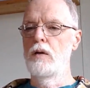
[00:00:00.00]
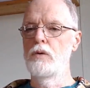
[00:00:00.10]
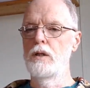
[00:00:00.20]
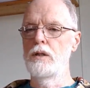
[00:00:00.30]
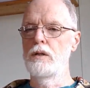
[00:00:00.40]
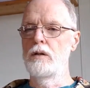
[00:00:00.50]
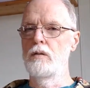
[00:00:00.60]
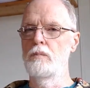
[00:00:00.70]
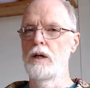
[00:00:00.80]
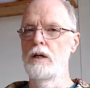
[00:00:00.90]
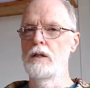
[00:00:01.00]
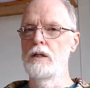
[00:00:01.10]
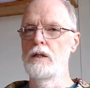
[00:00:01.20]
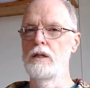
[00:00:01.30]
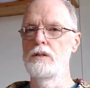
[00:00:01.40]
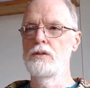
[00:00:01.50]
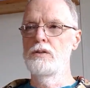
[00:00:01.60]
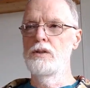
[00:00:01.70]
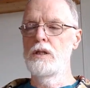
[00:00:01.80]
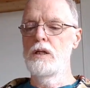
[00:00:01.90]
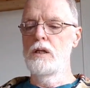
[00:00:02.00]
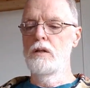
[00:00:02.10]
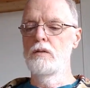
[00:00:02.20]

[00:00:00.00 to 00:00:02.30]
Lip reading: I'm really talking about is the